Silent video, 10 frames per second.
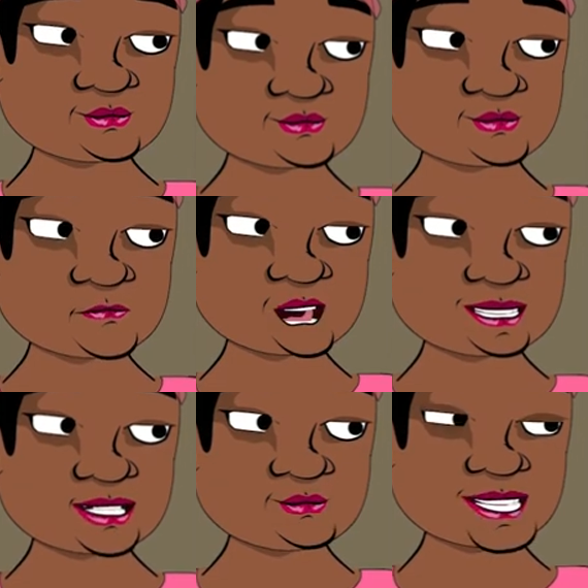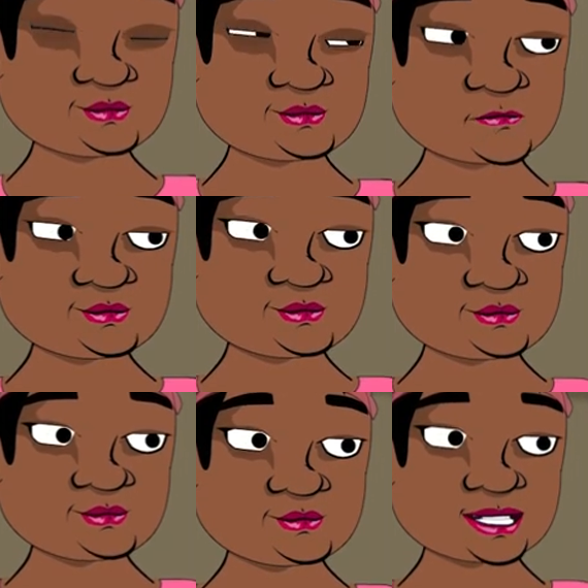You do as I say.
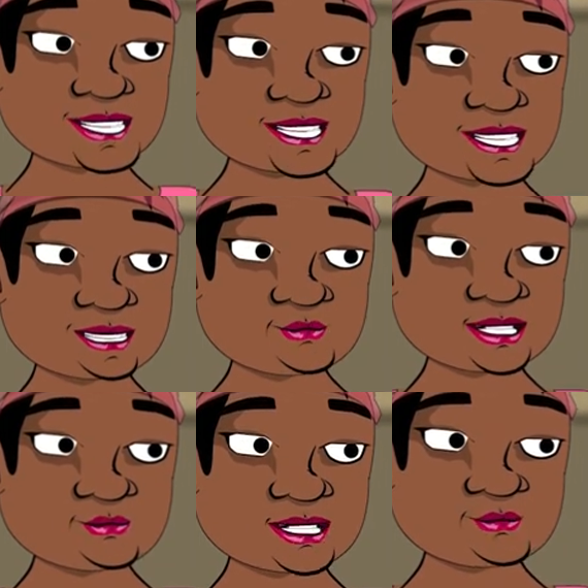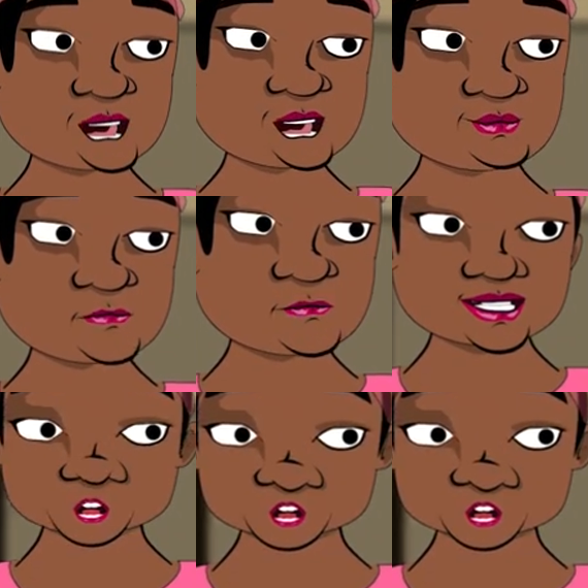Pick the items and off you go.